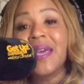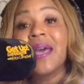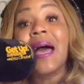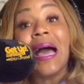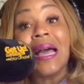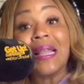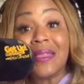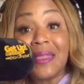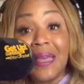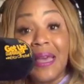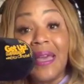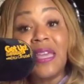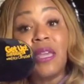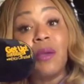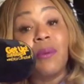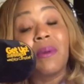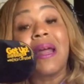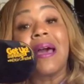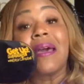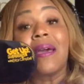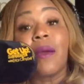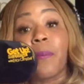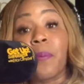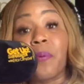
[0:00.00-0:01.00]
I thank you and
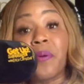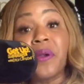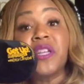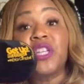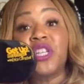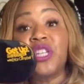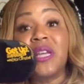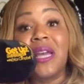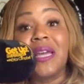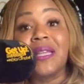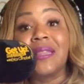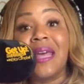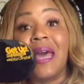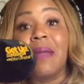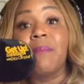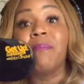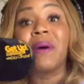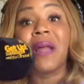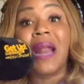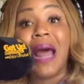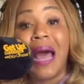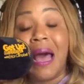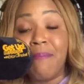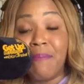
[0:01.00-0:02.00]
I appreciate that.
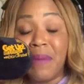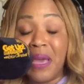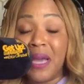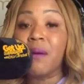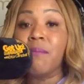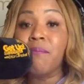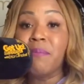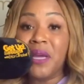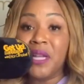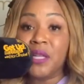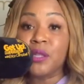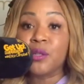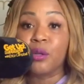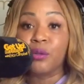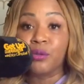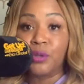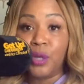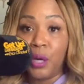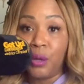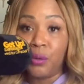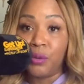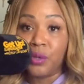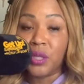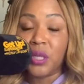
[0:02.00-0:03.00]
But I make a mental
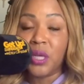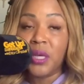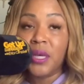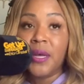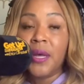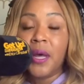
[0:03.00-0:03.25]
note